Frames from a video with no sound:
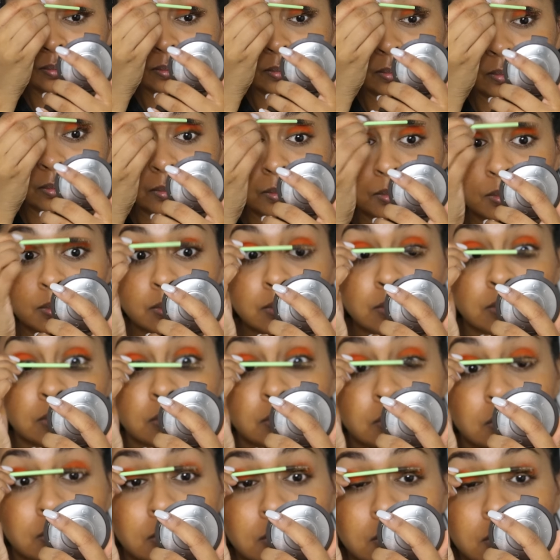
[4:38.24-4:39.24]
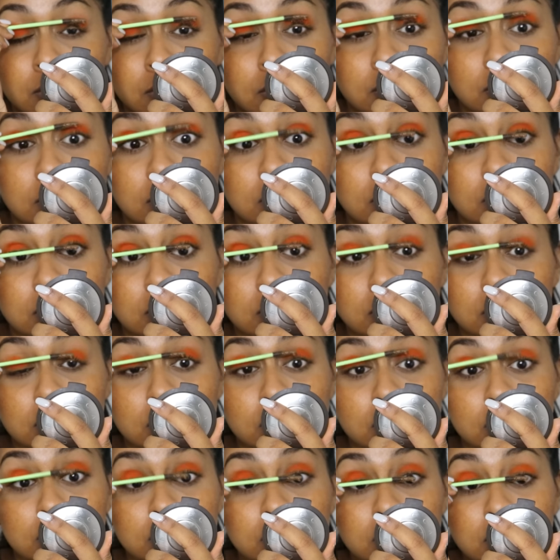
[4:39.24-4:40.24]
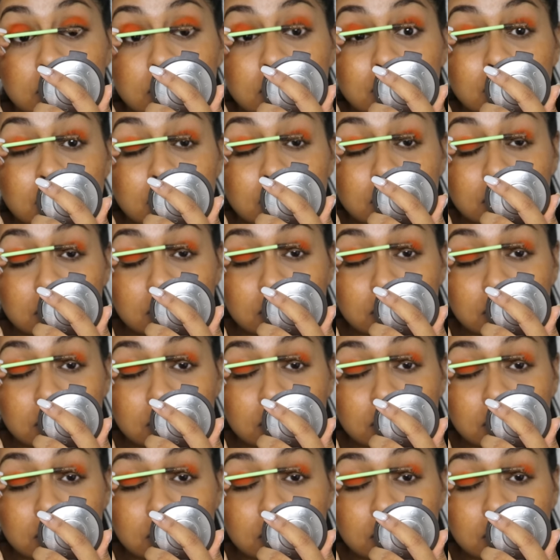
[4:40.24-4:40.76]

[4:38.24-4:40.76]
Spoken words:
Nothing is said.